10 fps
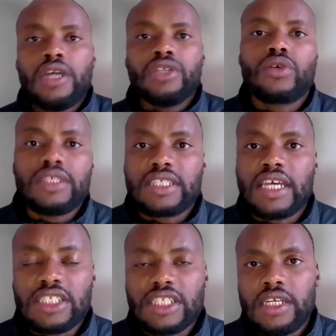So
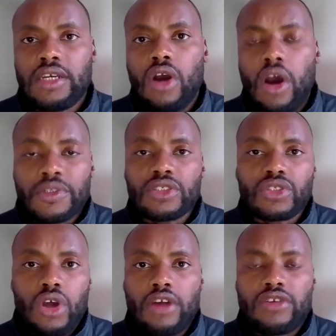essentially, options,
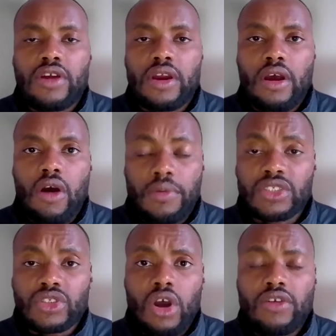contra-
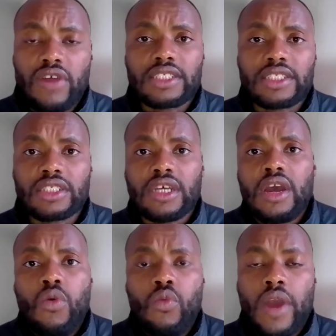options contracts
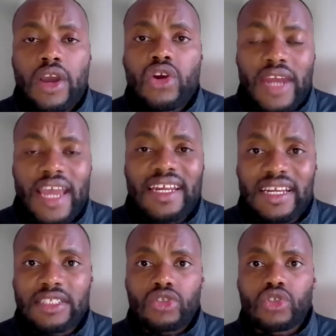were created
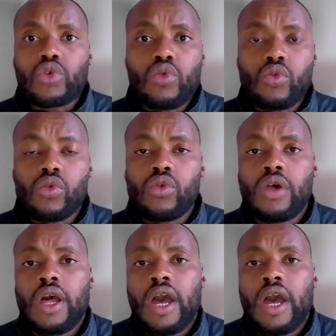as a tool,